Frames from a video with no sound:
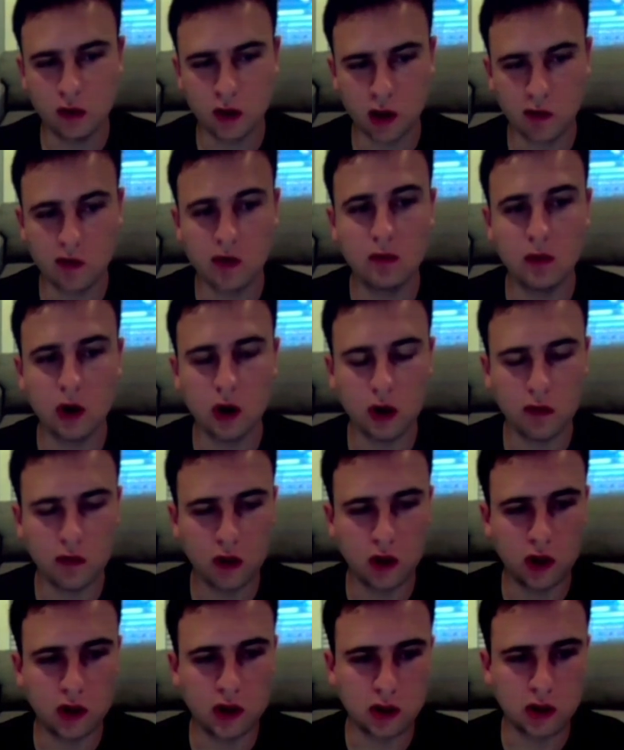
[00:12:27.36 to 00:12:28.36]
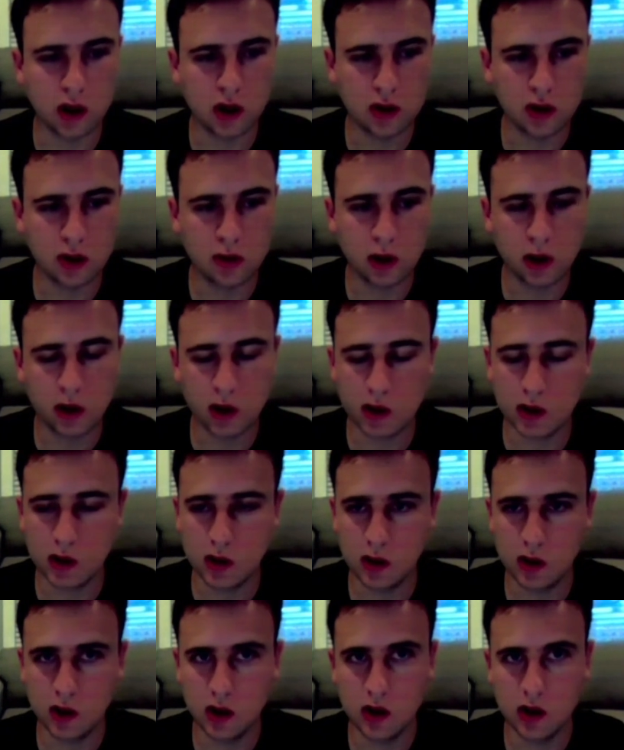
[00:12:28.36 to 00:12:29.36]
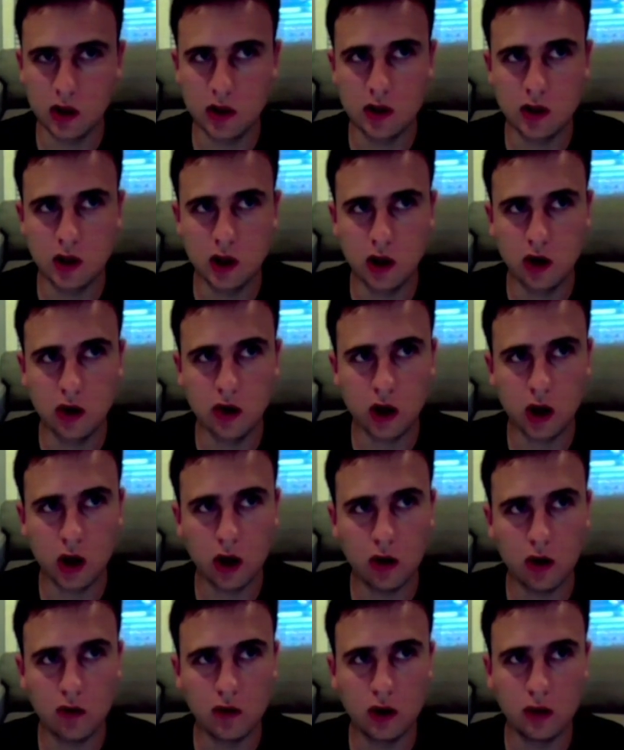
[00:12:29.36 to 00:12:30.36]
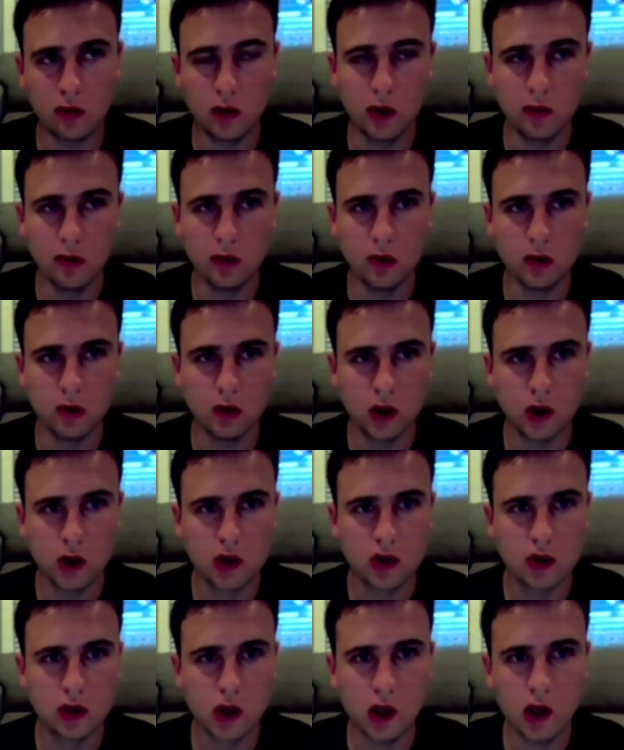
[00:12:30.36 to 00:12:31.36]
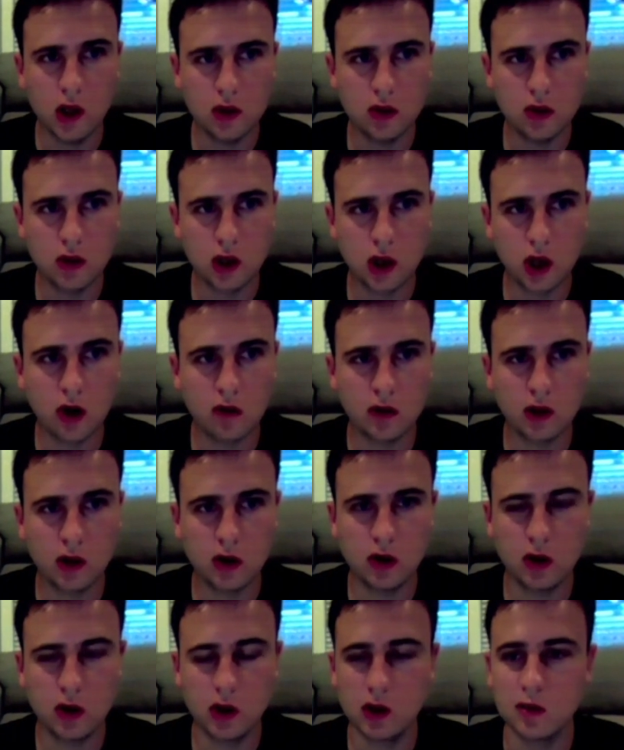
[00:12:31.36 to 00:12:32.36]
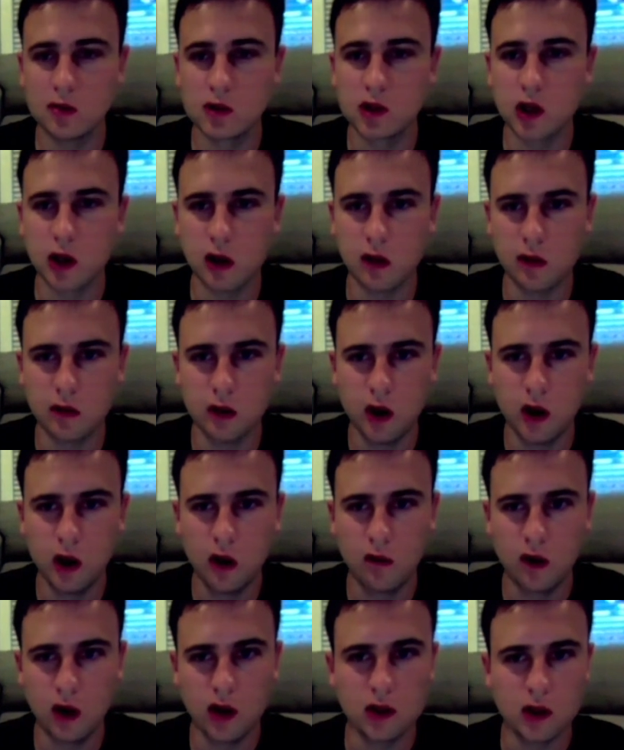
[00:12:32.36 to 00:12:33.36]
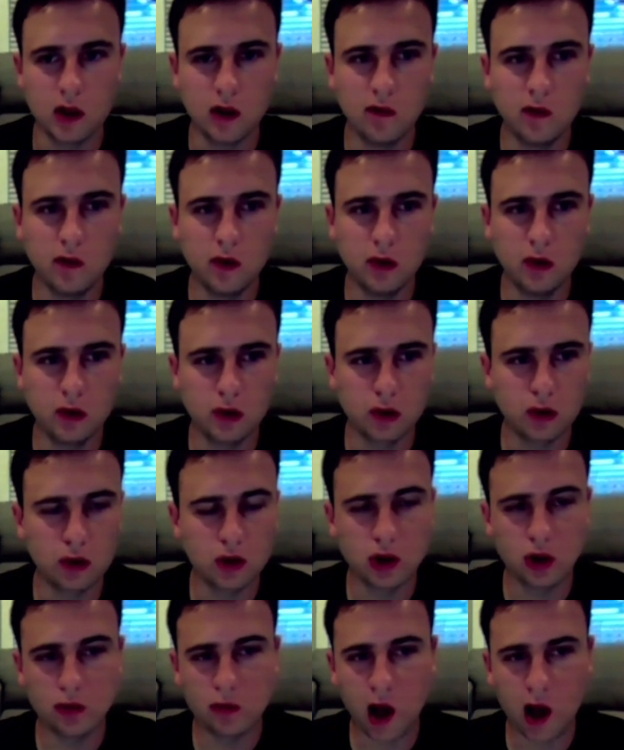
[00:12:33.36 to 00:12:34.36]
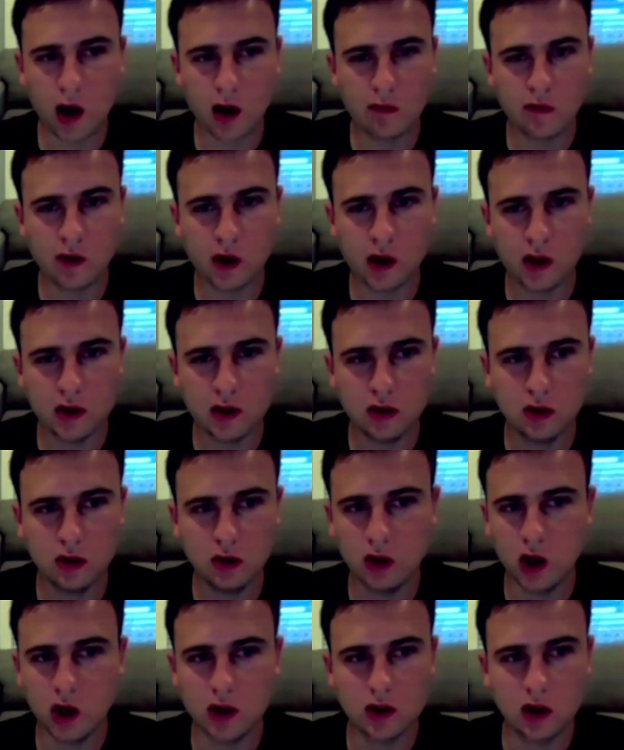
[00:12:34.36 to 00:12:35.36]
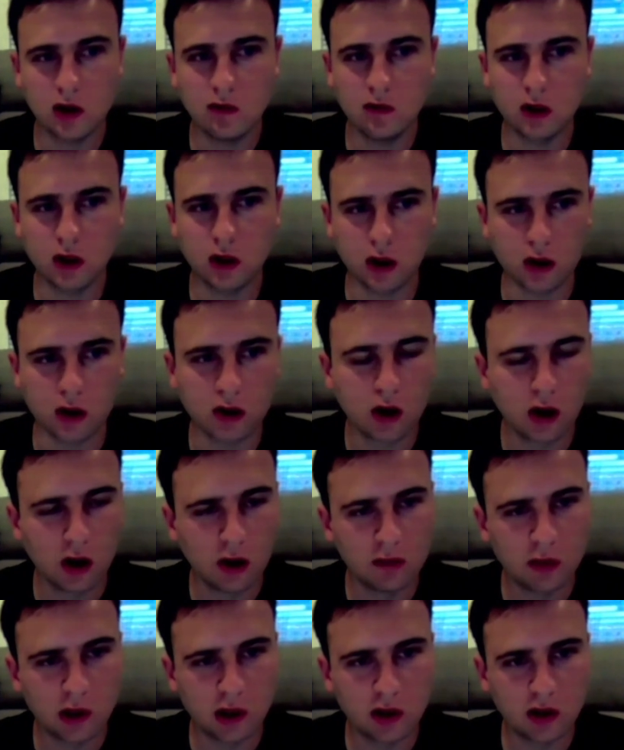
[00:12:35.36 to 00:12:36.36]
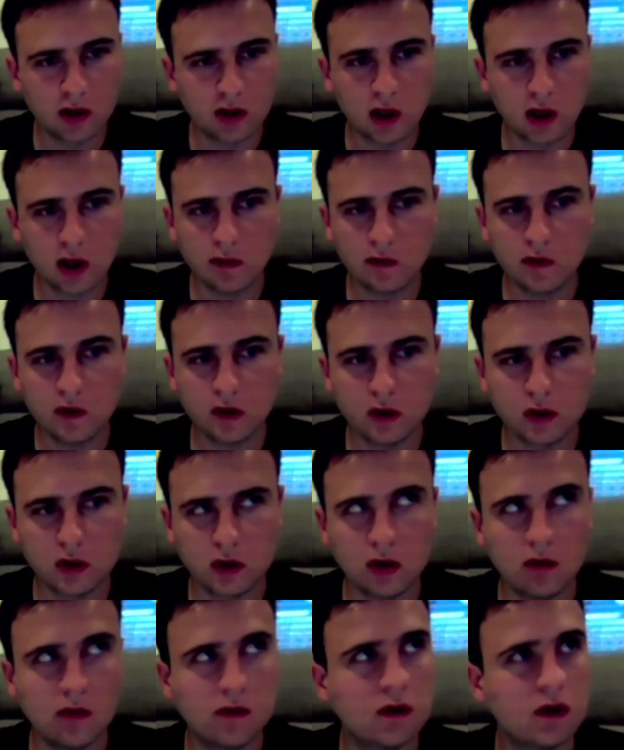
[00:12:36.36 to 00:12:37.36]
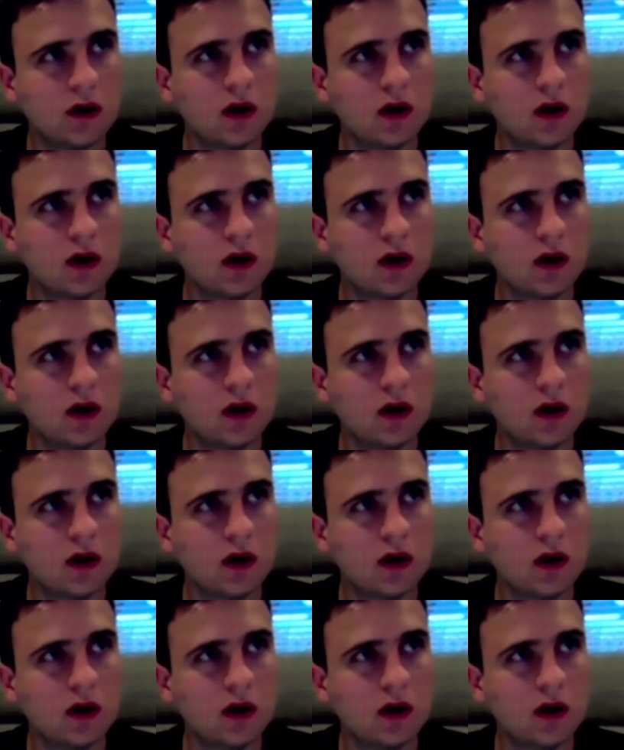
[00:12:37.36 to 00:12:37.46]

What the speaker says: from all of it is also about like security of the people. So they need to take care of security themselves, right? If you lose your backup phrase, you lost everything. But it's not a fault of,